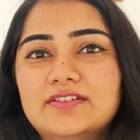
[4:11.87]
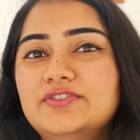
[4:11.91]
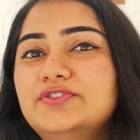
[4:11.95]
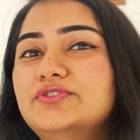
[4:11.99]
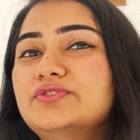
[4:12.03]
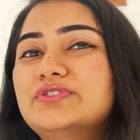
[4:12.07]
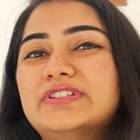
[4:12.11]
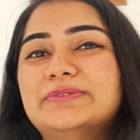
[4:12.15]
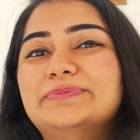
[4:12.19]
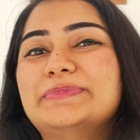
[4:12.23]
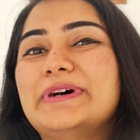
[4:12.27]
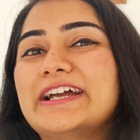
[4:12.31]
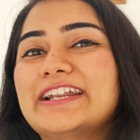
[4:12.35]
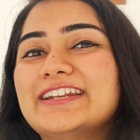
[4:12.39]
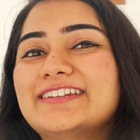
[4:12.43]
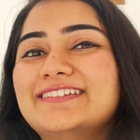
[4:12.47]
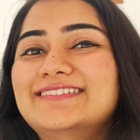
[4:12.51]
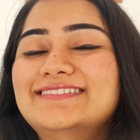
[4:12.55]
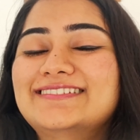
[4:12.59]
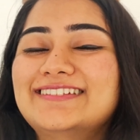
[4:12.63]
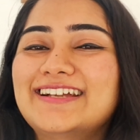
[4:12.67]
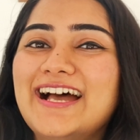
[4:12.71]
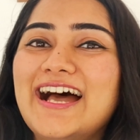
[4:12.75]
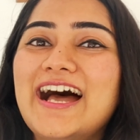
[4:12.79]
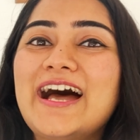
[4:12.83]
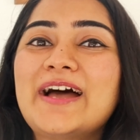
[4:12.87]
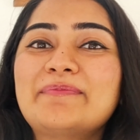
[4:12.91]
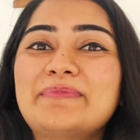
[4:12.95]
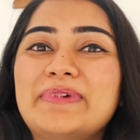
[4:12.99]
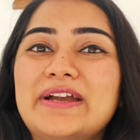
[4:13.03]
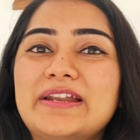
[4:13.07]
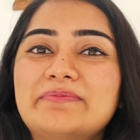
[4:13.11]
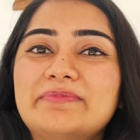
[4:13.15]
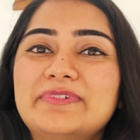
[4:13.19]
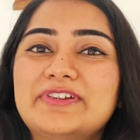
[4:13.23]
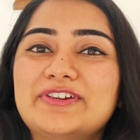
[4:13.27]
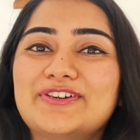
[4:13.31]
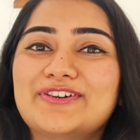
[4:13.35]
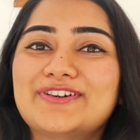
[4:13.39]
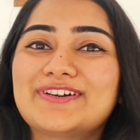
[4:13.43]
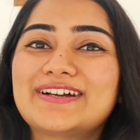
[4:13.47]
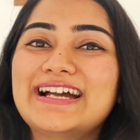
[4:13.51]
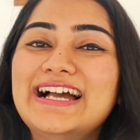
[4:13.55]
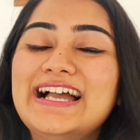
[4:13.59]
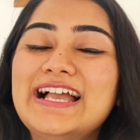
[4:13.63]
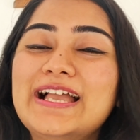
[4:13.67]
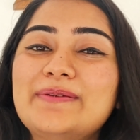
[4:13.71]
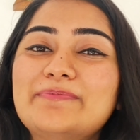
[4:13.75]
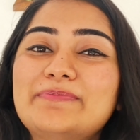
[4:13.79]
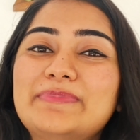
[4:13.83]
Do the math, I might be wrong,
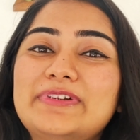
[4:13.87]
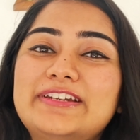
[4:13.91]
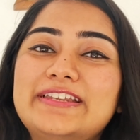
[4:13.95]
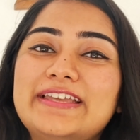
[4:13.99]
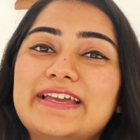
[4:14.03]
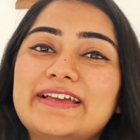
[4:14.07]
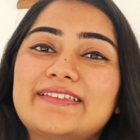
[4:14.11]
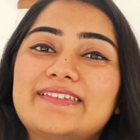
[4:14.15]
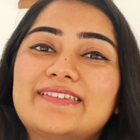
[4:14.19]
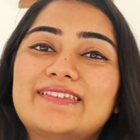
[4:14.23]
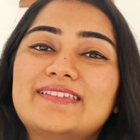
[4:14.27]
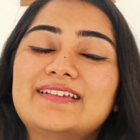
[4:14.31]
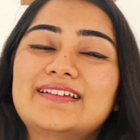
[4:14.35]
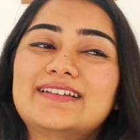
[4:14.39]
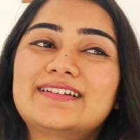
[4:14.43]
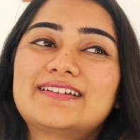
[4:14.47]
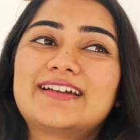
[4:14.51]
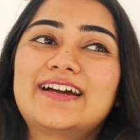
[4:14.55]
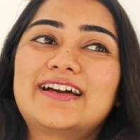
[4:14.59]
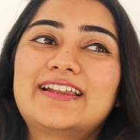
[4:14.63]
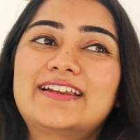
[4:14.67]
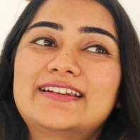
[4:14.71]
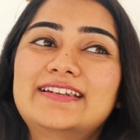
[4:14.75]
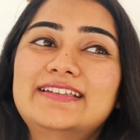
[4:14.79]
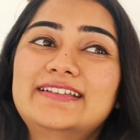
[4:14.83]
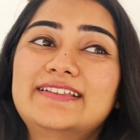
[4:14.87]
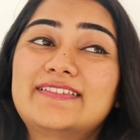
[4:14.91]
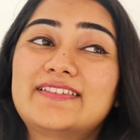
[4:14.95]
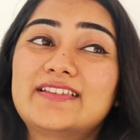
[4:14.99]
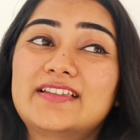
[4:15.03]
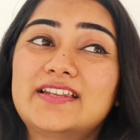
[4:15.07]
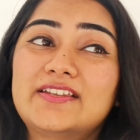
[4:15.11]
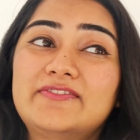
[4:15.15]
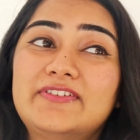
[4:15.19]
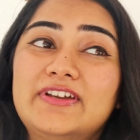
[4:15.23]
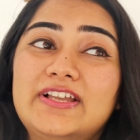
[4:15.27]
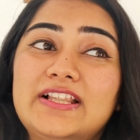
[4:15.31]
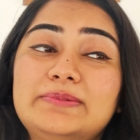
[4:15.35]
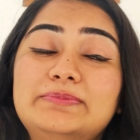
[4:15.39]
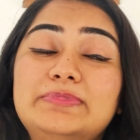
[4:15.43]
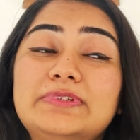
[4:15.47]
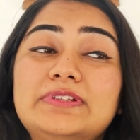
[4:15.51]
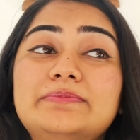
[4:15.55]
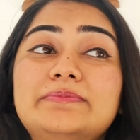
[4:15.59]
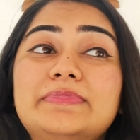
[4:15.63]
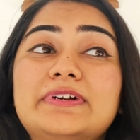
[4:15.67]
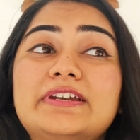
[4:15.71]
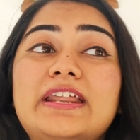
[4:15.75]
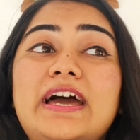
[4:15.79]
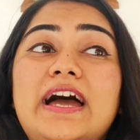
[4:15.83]
but yes, currently it's
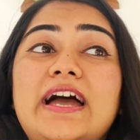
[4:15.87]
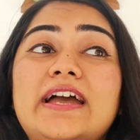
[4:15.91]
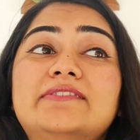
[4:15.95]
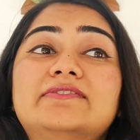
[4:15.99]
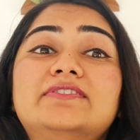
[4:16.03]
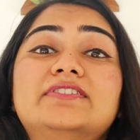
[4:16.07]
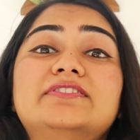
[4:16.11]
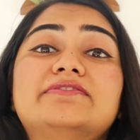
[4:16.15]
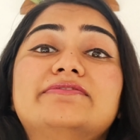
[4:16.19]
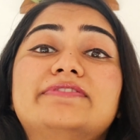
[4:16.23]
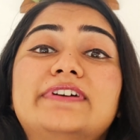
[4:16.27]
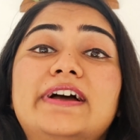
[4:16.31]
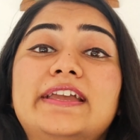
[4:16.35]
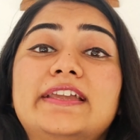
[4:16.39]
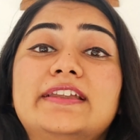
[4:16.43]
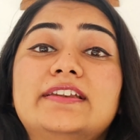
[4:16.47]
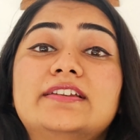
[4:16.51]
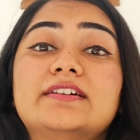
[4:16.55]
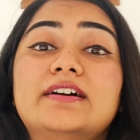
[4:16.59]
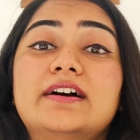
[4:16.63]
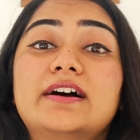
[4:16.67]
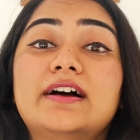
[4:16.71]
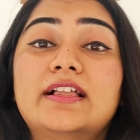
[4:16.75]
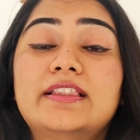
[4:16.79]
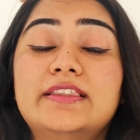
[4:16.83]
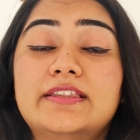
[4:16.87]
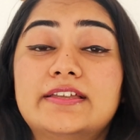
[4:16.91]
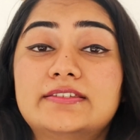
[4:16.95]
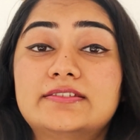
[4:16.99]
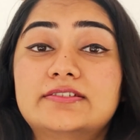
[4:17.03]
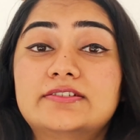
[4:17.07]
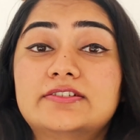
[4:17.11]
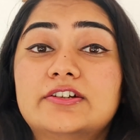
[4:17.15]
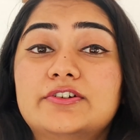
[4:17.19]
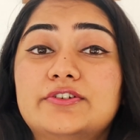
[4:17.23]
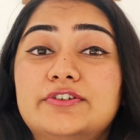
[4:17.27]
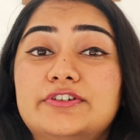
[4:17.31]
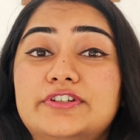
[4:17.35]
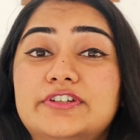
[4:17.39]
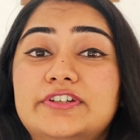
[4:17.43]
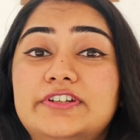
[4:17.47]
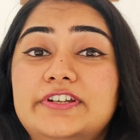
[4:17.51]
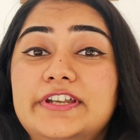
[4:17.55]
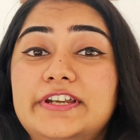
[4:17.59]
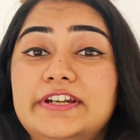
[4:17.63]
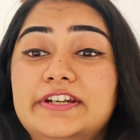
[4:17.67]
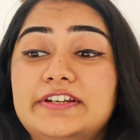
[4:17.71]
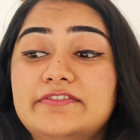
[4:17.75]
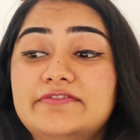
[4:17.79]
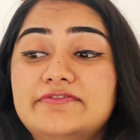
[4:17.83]
unavailable, but I will find another
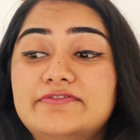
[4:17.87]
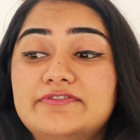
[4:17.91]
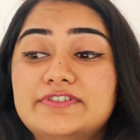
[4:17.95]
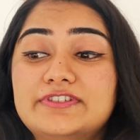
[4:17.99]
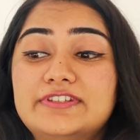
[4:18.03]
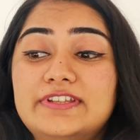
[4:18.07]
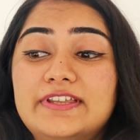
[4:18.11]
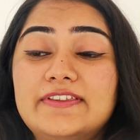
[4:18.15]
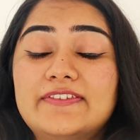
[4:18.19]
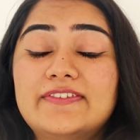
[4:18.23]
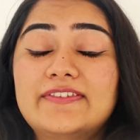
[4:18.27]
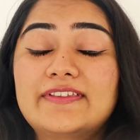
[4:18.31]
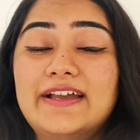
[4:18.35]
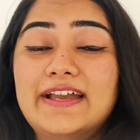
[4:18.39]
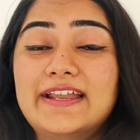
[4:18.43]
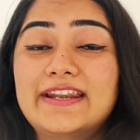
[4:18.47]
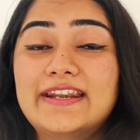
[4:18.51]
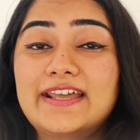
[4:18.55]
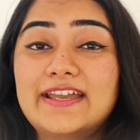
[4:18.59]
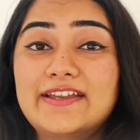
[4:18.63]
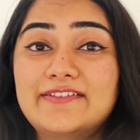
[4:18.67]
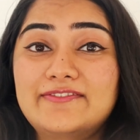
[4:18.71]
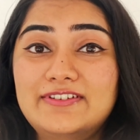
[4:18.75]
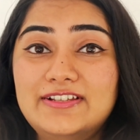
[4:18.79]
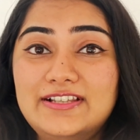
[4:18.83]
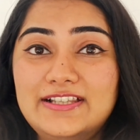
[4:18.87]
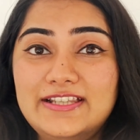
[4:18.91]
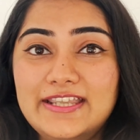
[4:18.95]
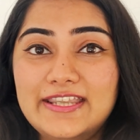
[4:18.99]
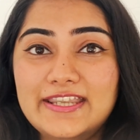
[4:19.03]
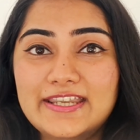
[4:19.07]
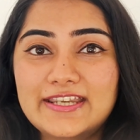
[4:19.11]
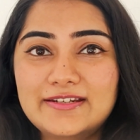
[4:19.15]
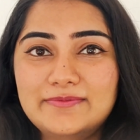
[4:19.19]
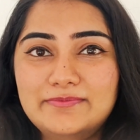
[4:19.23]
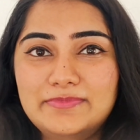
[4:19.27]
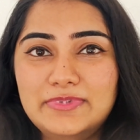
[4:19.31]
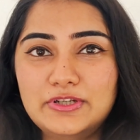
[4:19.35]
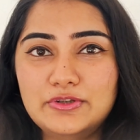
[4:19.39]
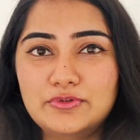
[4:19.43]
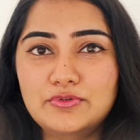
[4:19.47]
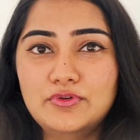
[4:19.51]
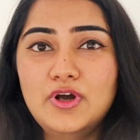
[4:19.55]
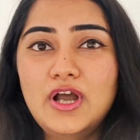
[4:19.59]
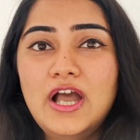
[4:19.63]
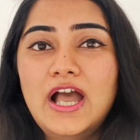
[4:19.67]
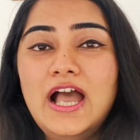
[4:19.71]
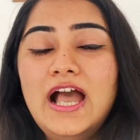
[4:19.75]
alternative for this and I will link it below.